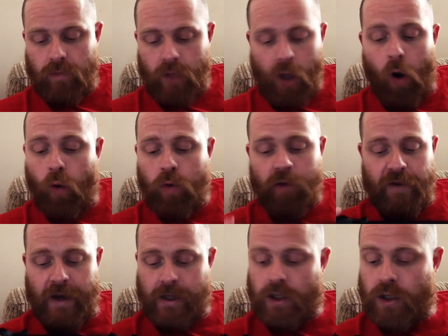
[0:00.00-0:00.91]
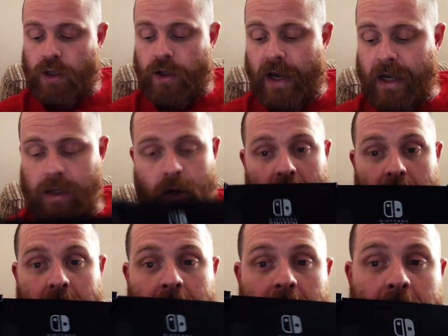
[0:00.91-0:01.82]
All the features you need. Got
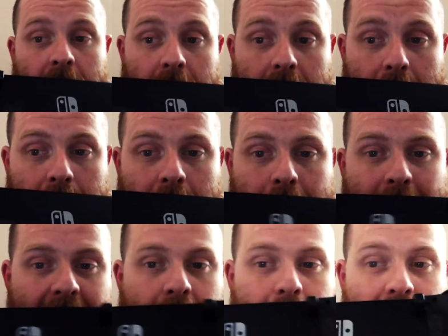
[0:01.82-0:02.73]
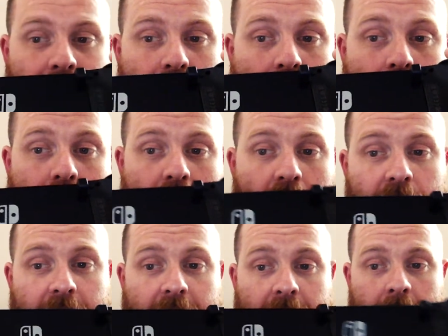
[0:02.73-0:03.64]
a couple of back paddles
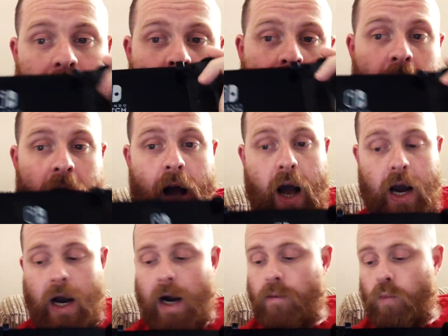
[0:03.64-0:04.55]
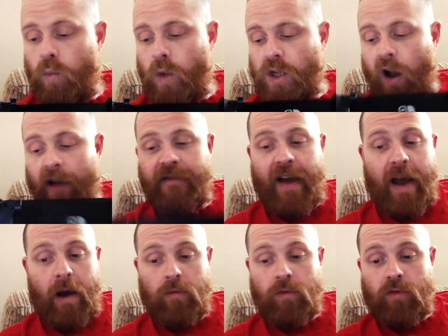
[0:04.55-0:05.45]
on it, which I
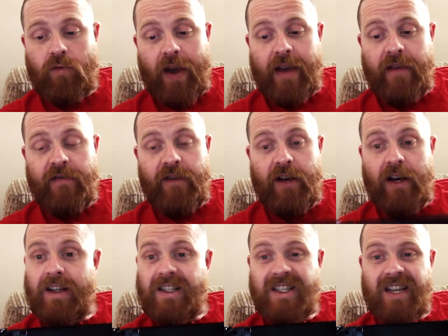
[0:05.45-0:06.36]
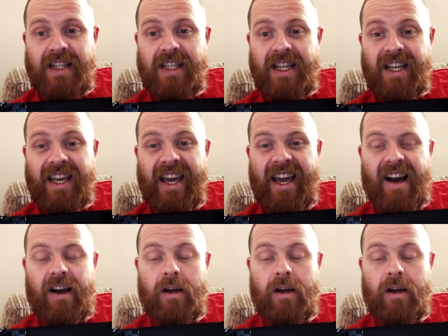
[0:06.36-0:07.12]
found great for changing gear.